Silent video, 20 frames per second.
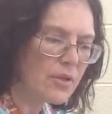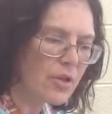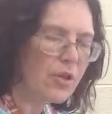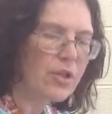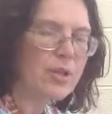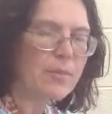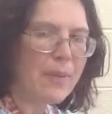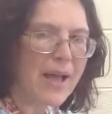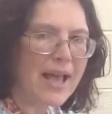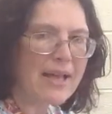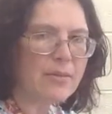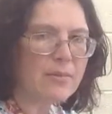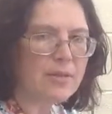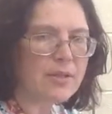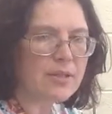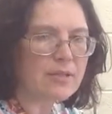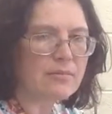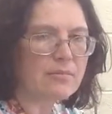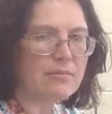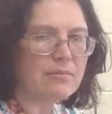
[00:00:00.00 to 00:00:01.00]
or at the bottom
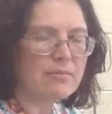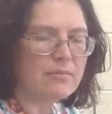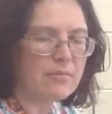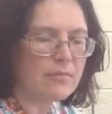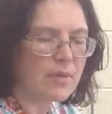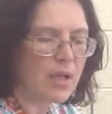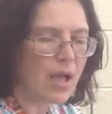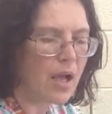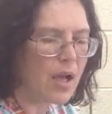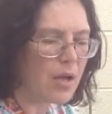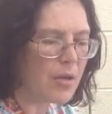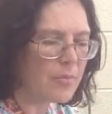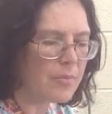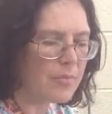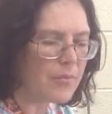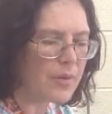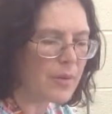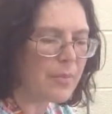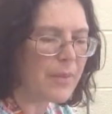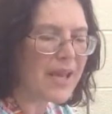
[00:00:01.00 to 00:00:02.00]
of
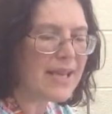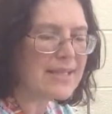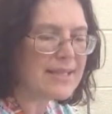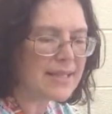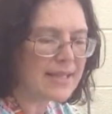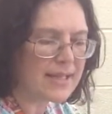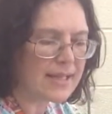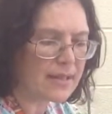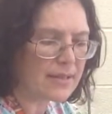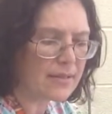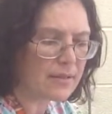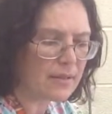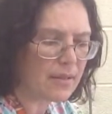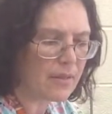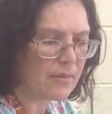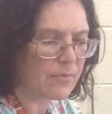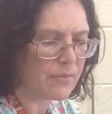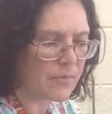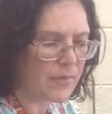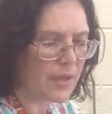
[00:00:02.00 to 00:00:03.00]
the base of
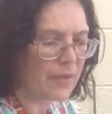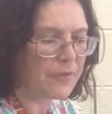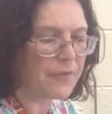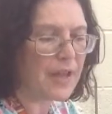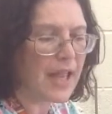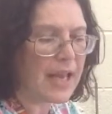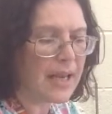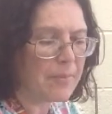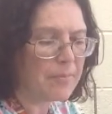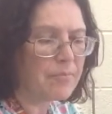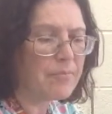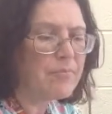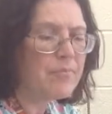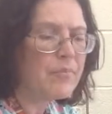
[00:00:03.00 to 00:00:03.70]
the flame.